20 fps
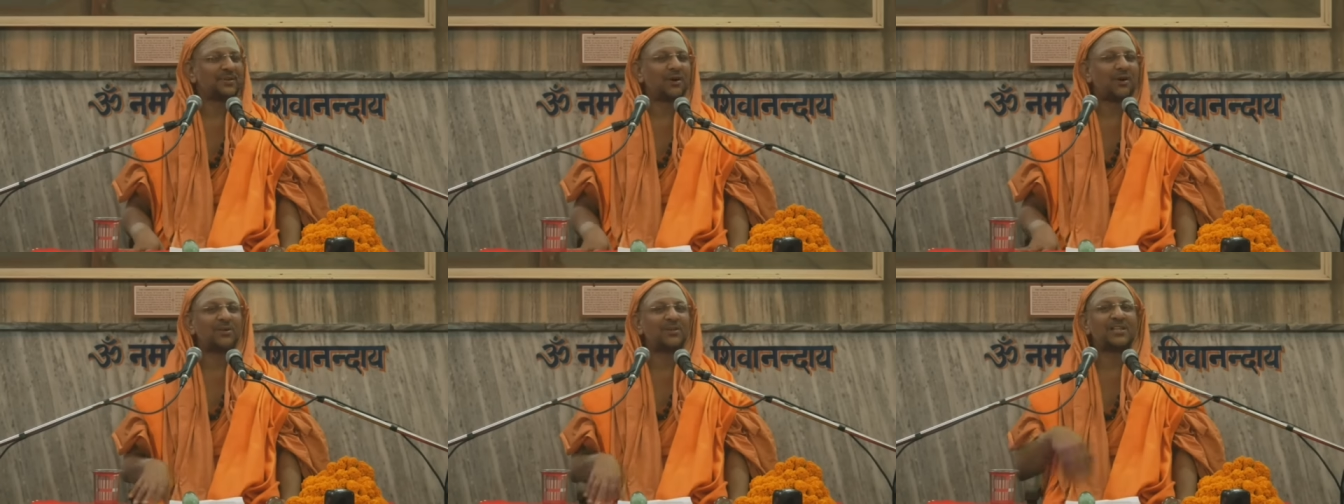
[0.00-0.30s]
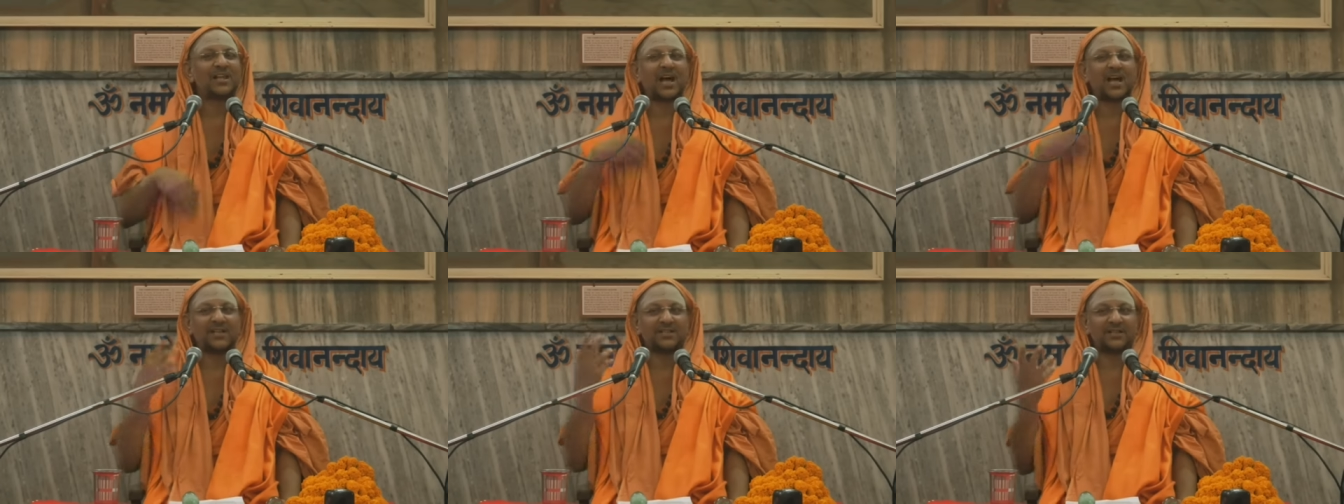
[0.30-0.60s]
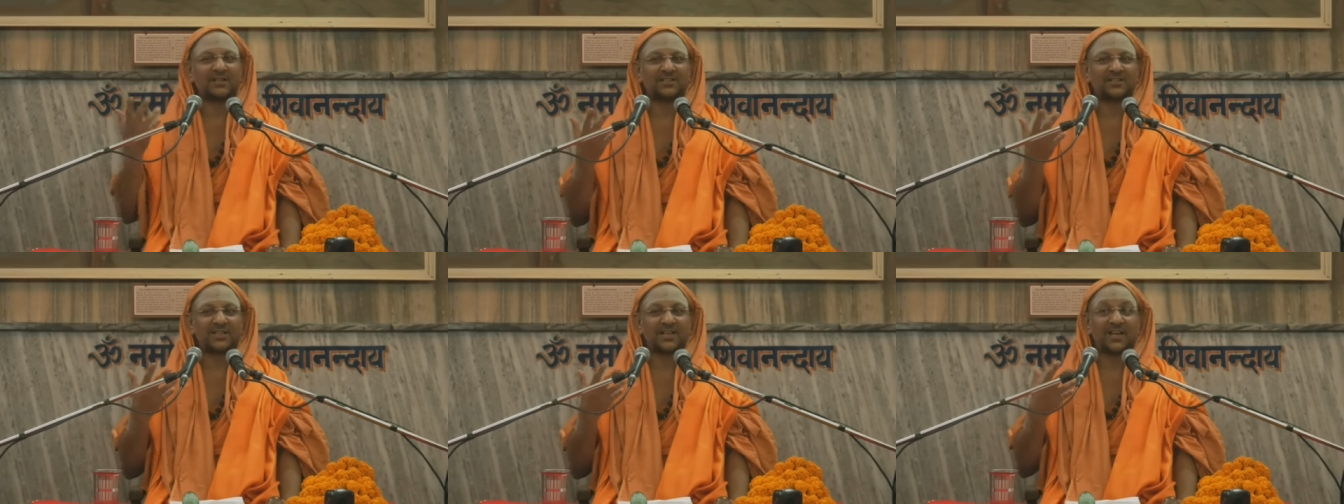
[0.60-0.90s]
On the
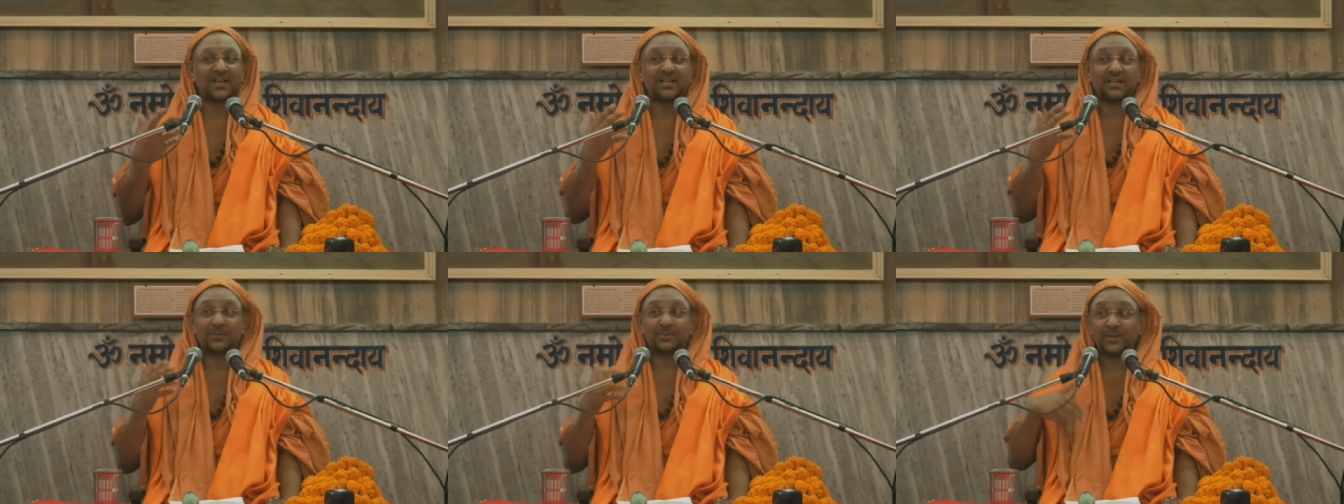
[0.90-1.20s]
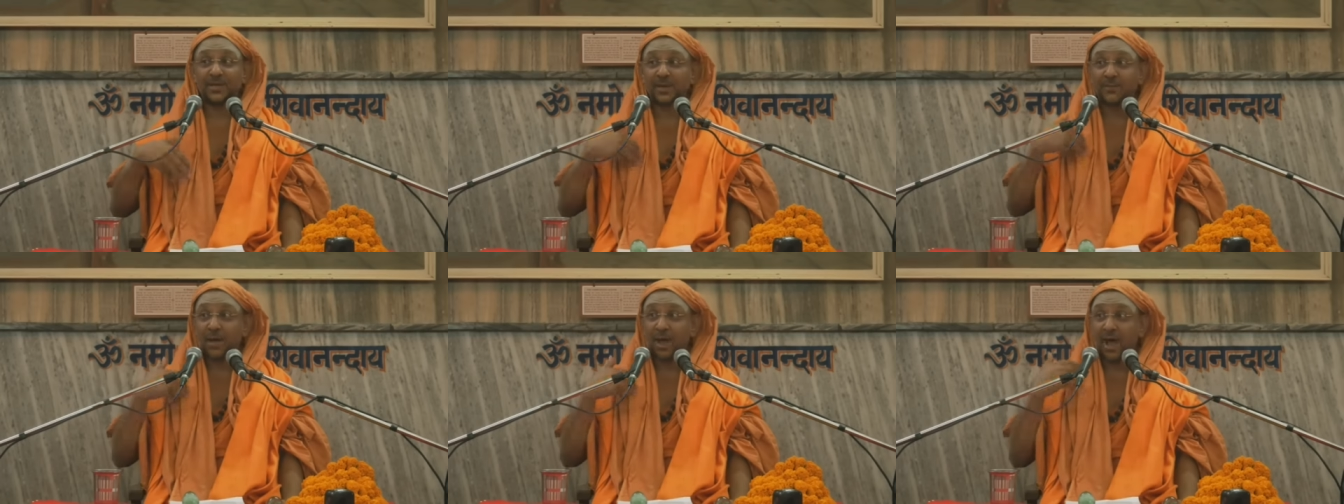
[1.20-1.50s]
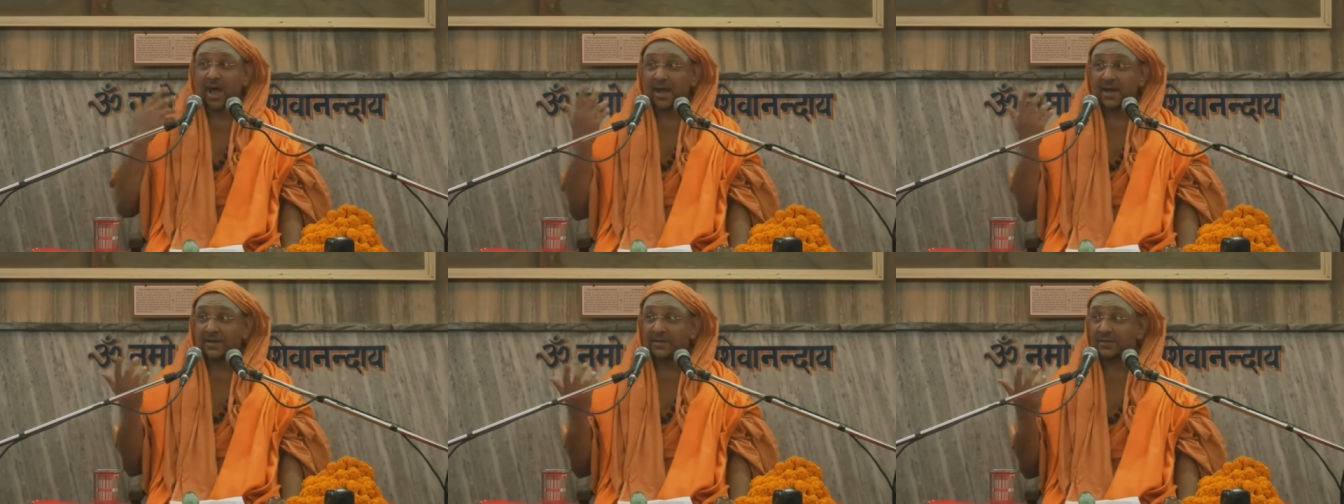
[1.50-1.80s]
other side, it became
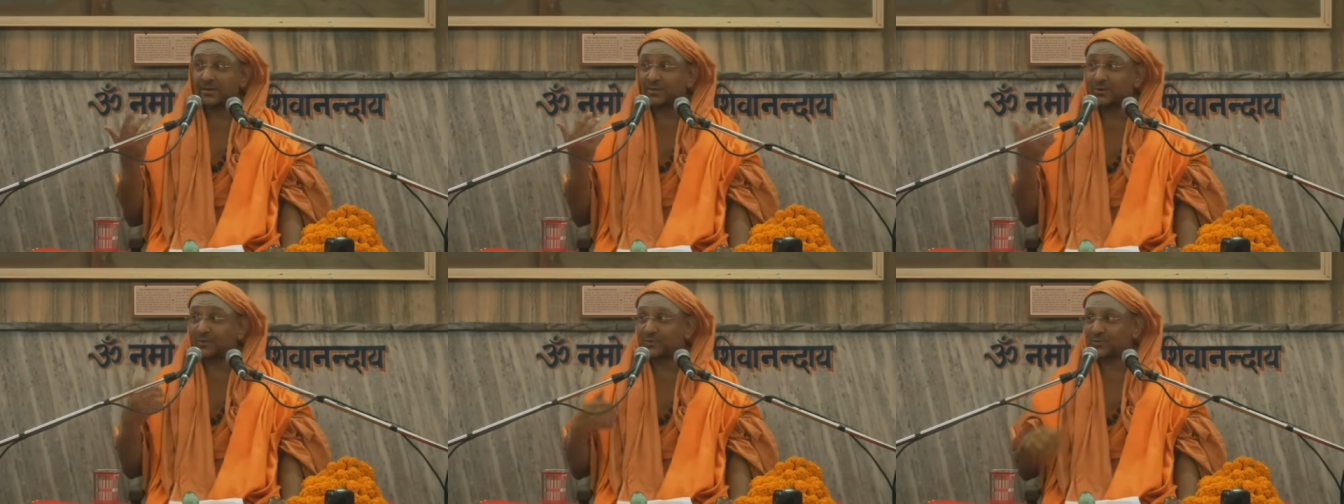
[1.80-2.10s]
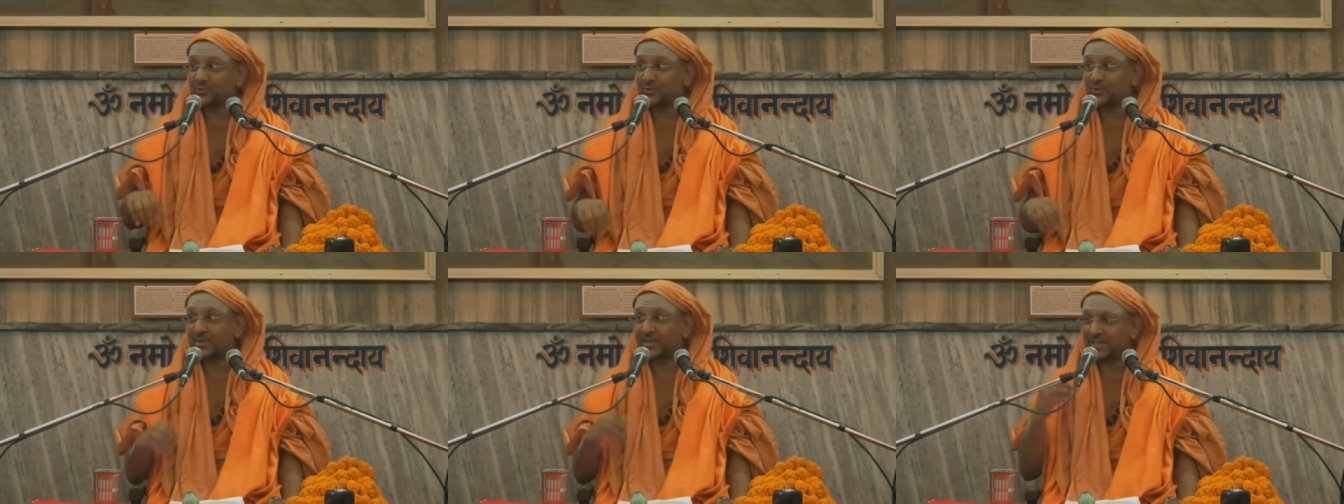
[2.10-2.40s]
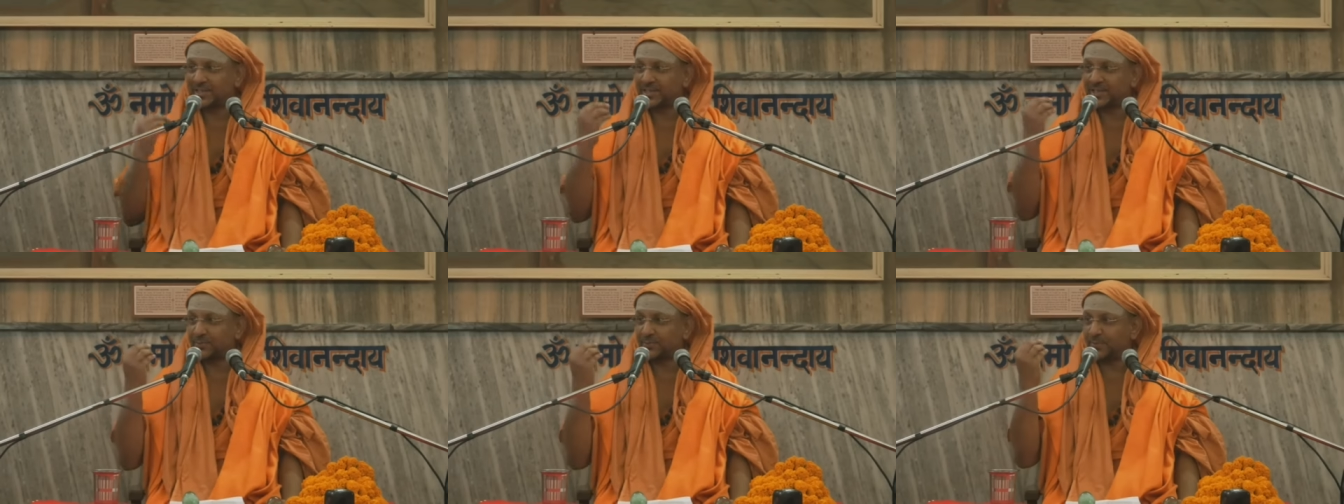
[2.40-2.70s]
anger also a
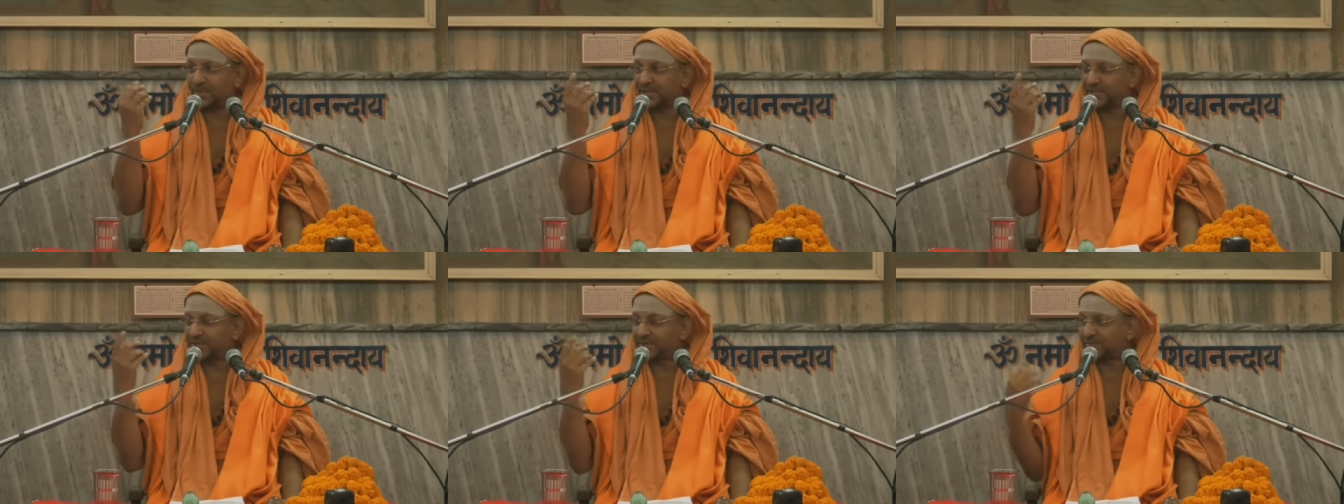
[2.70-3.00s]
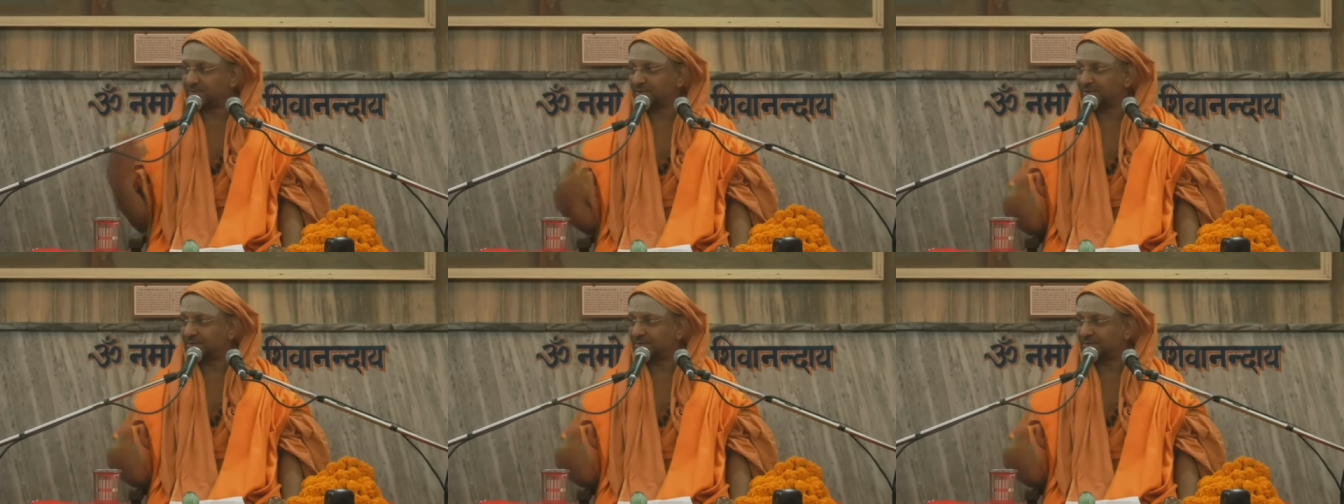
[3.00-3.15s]
little bit